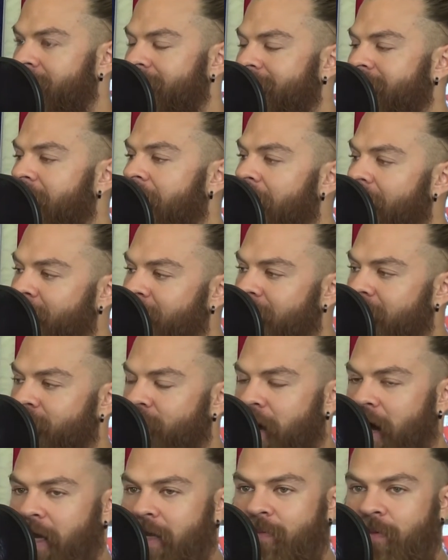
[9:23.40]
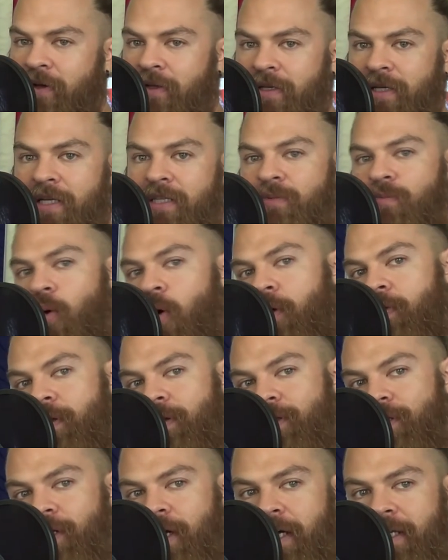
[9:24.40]
The timing in bodybuilding is more
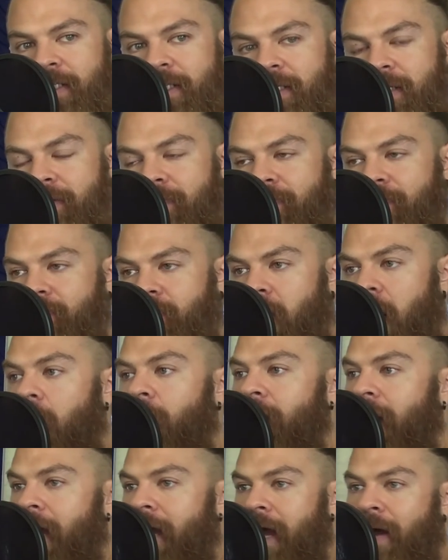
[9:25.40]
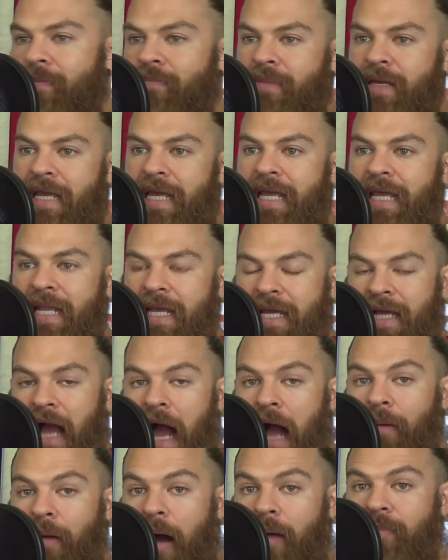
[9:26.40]
than just, okay, I'm eating
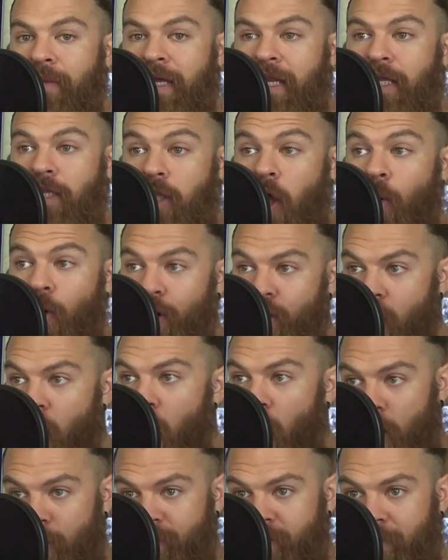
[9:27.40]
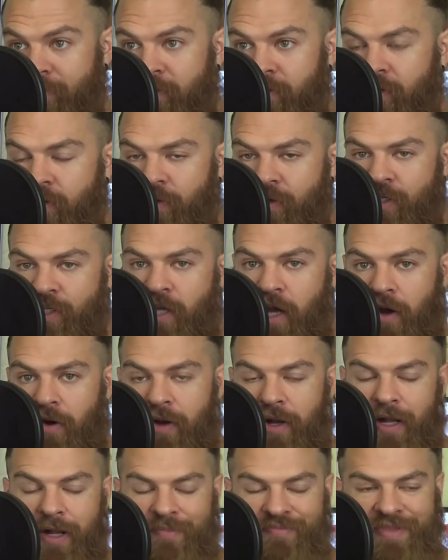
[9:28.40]
lower carbs up into a show.
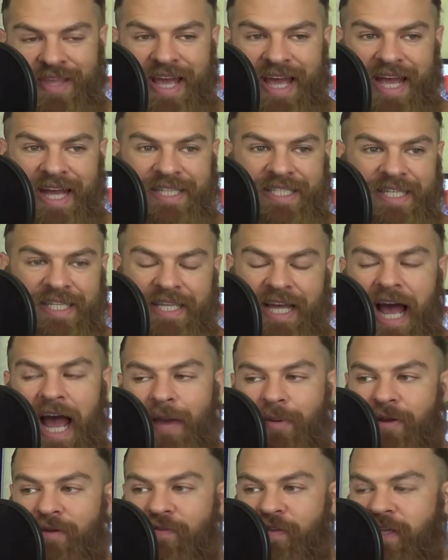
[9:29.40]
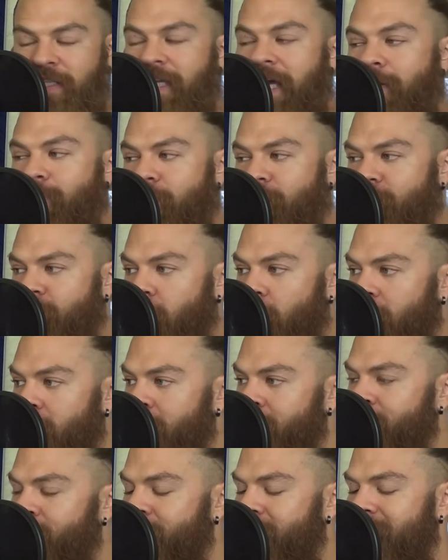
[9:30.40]
It's a timing for the day
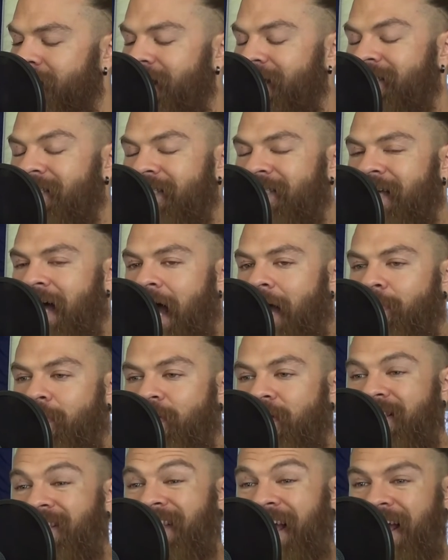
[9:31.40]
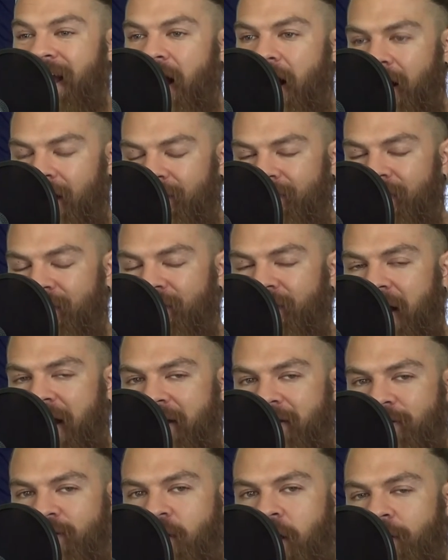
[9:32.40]
before. It's a timing the day of the
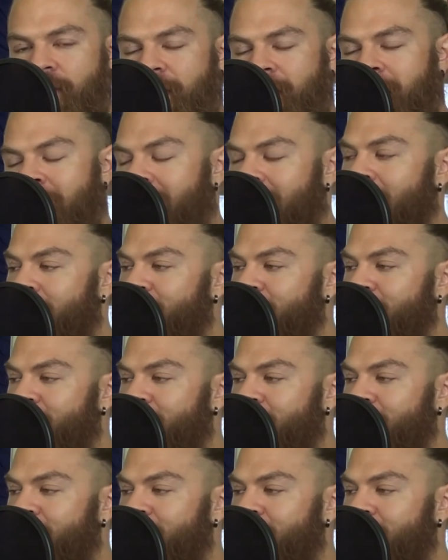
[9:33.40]
final judging.